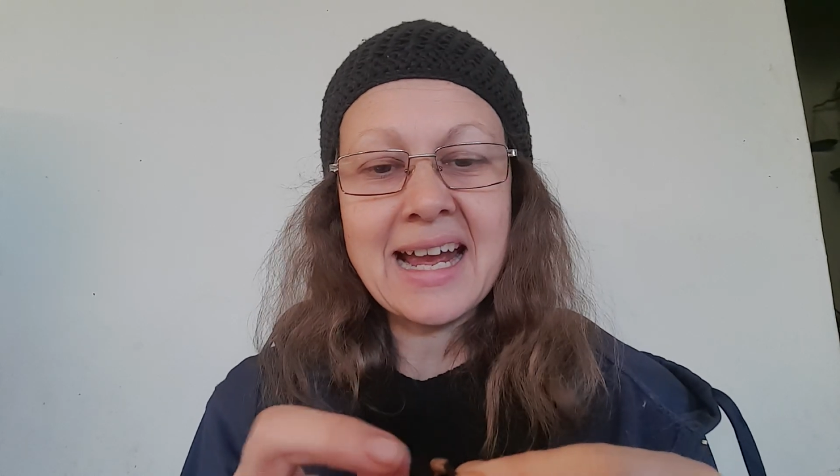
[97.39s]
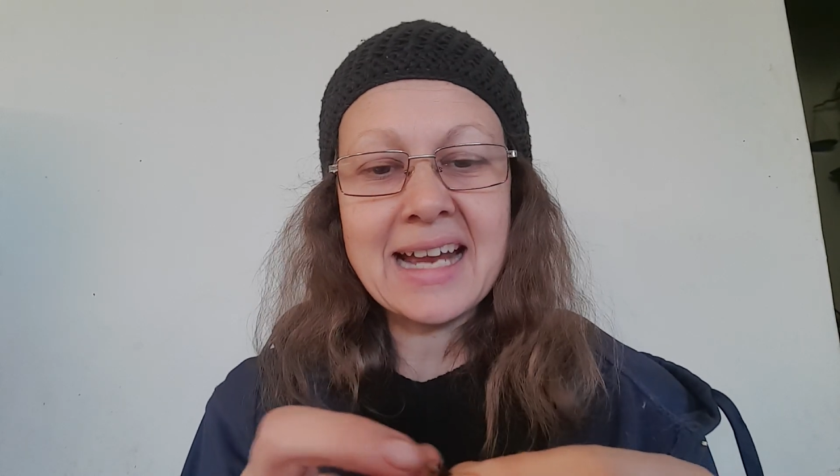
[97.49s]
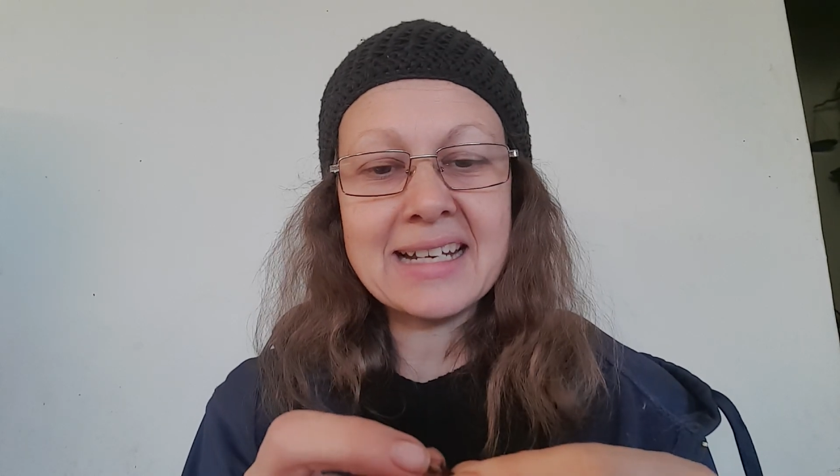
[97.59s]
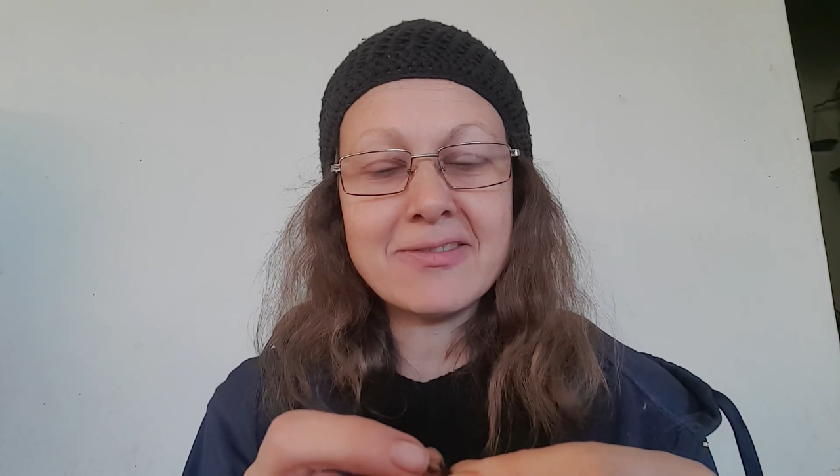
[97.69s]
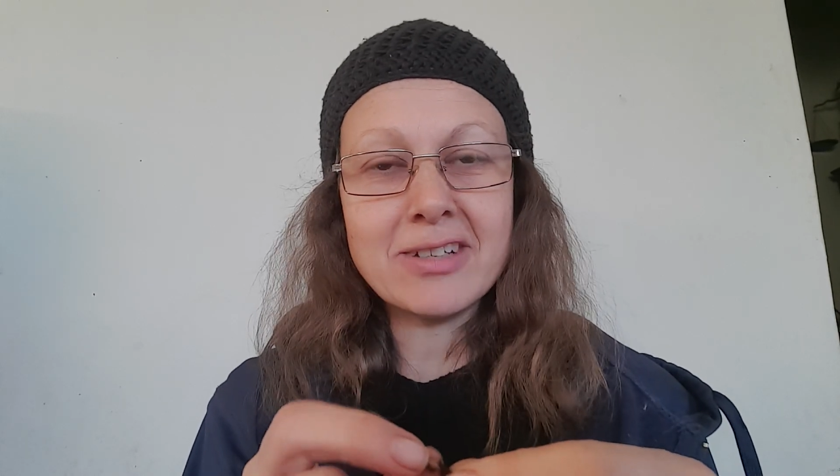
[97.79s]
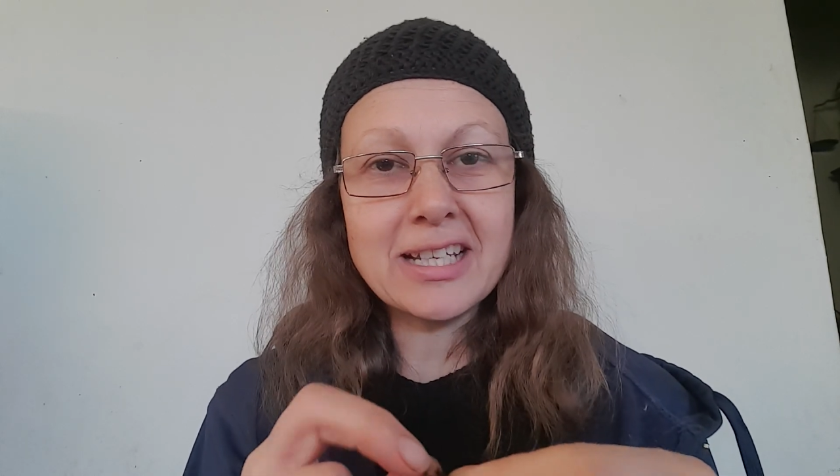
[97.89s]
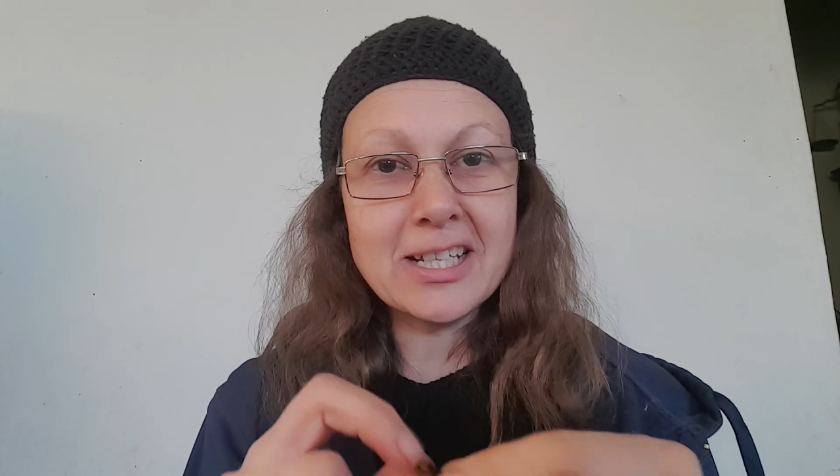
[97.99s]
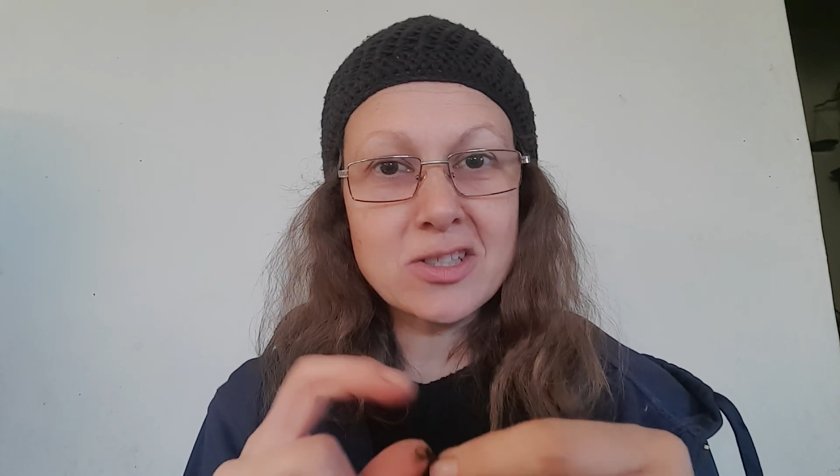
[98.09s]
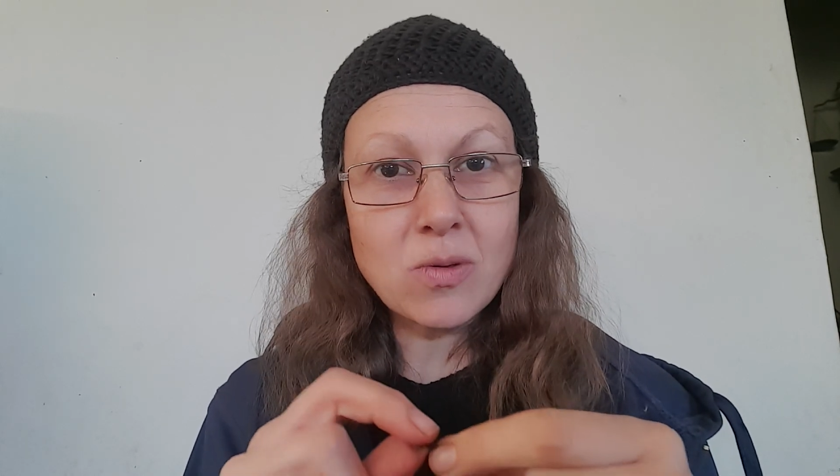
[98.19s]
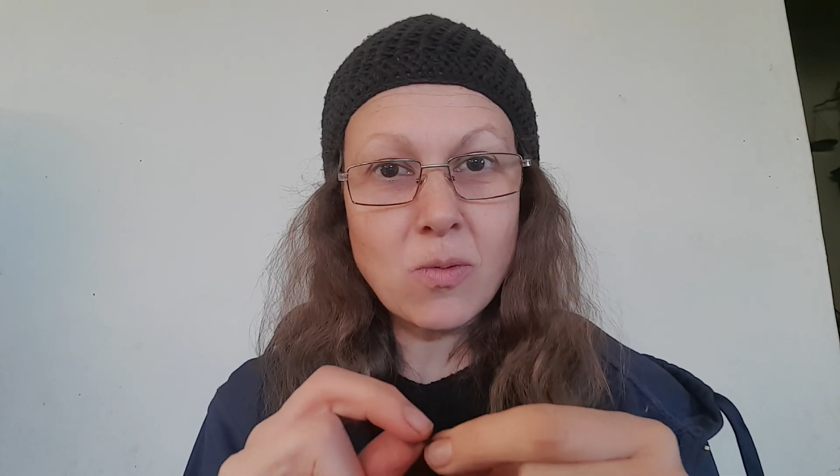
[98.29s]
and
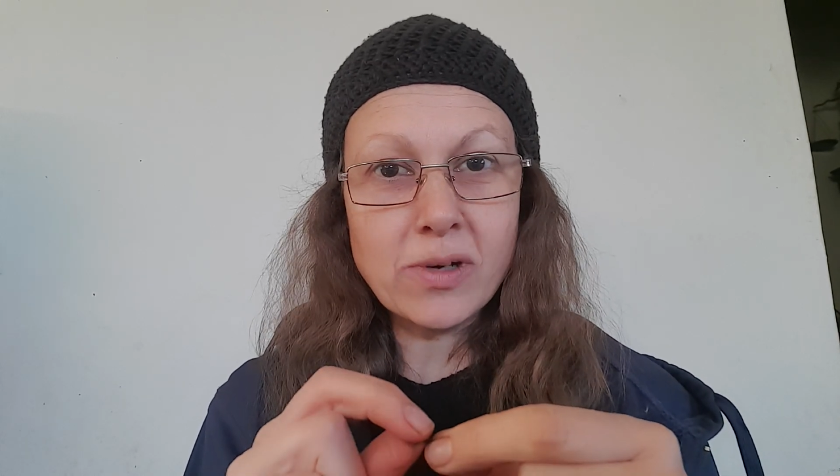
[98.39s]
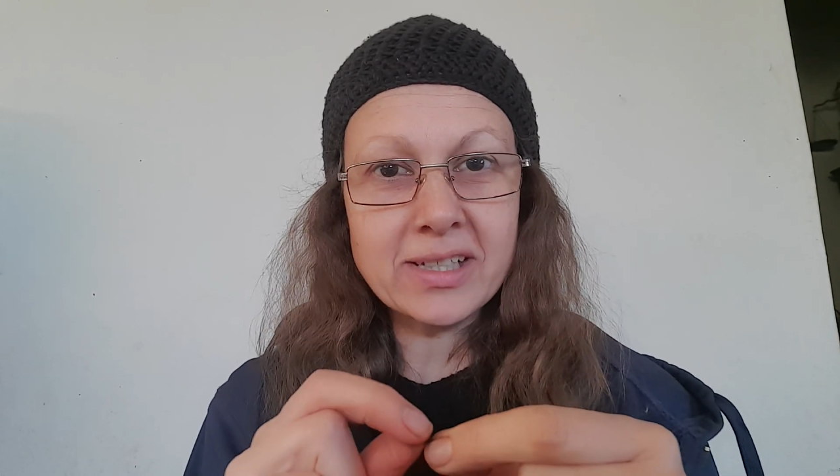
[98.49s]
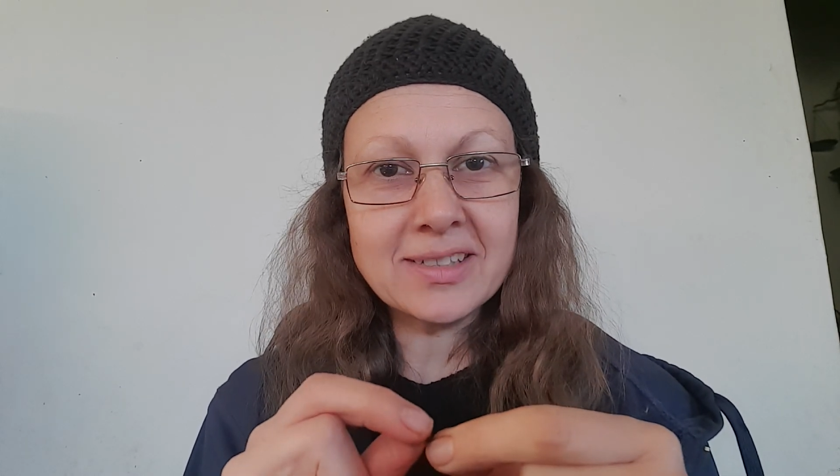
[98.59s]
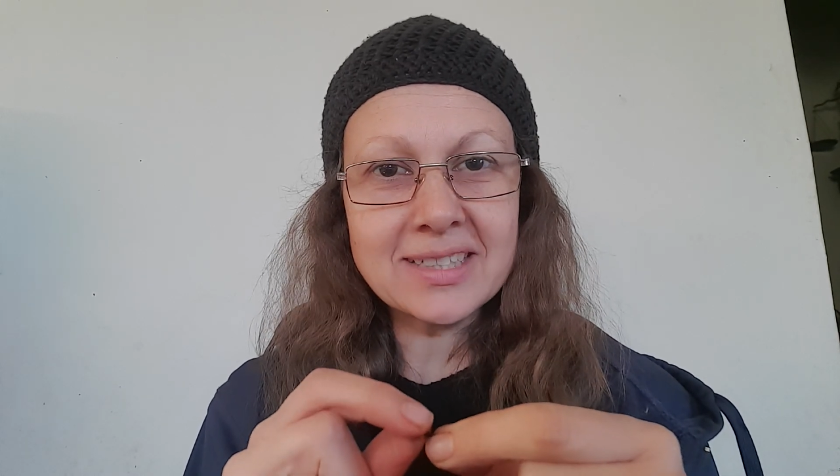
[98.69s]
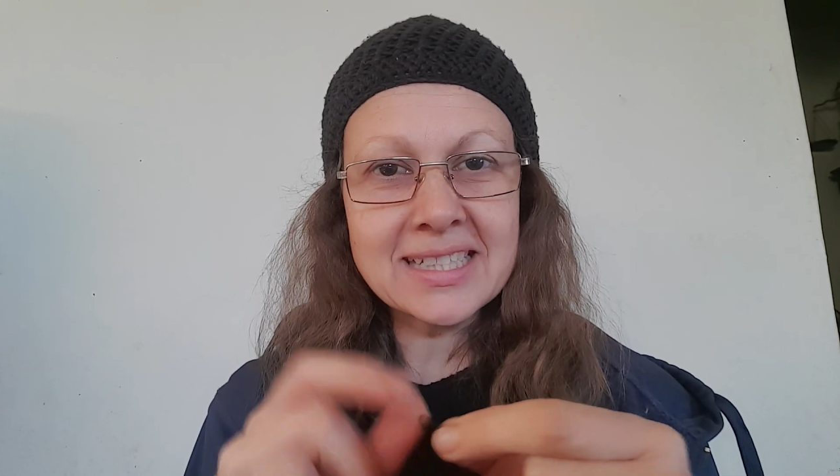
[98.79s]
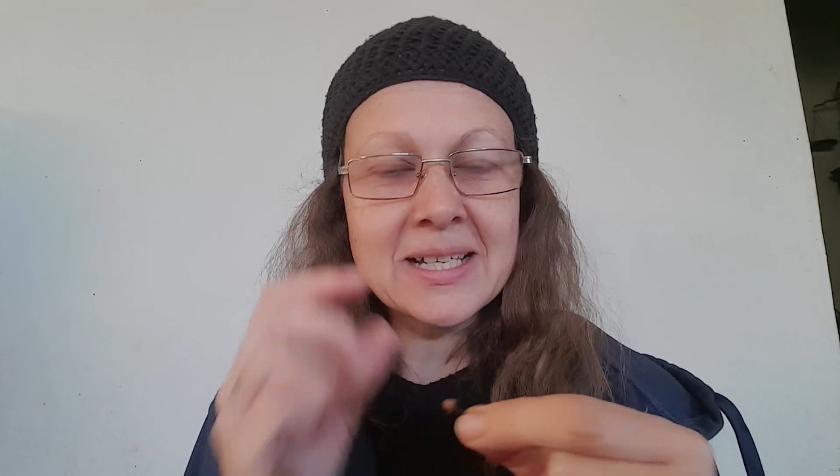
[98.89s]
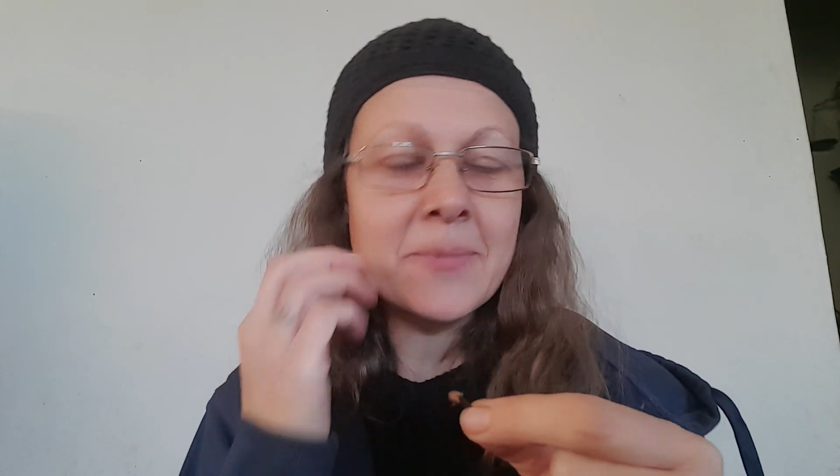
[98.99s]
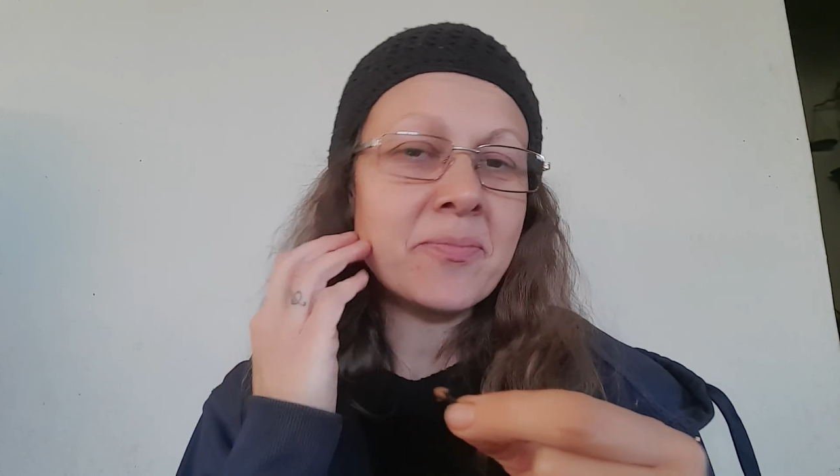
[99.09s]
release the oils,